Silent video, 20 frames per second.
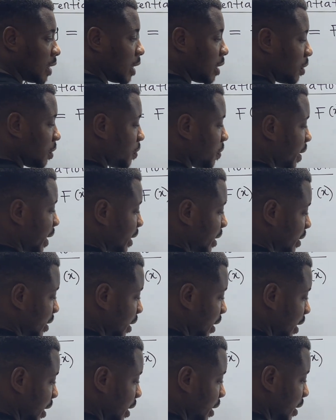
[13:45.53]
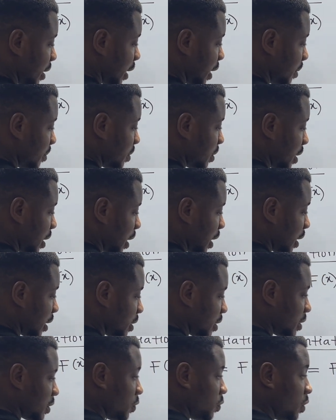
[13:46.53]
Write this again, times
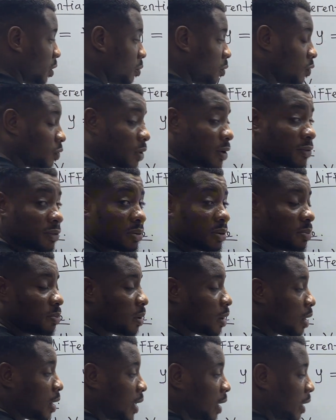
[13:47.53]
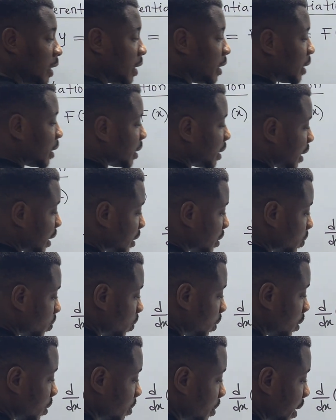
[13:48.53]
x. We remove 1 from the power. That is
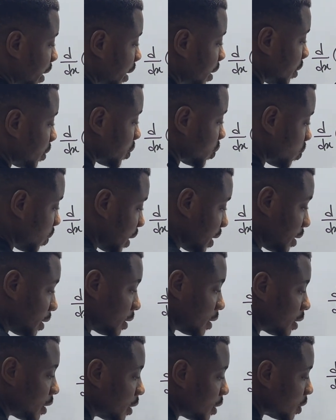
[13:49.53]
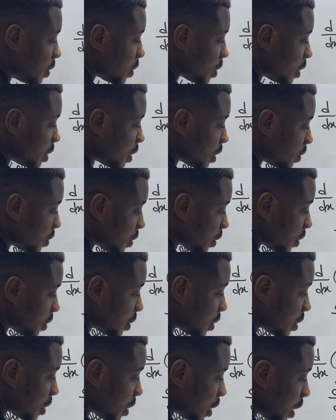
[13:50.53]
1 minus 1. So this gives
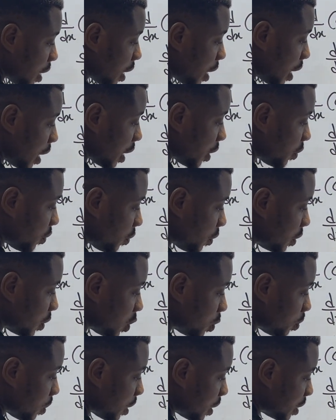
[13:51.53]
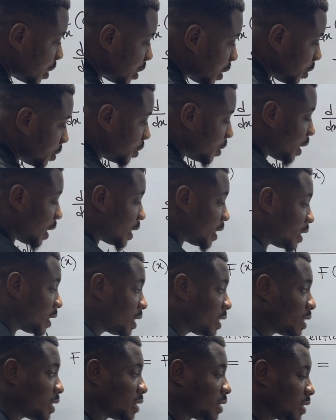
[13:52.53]
us x raised to power 0. And in
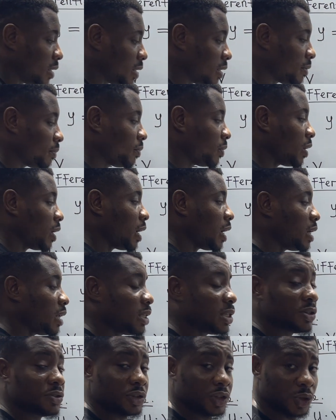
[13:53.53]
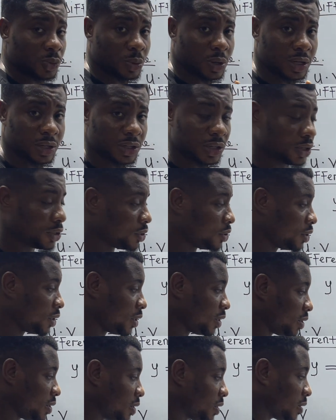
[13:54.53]
indices, anything raised to power 0
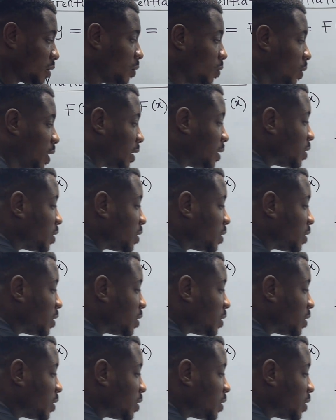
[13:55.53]
is 1.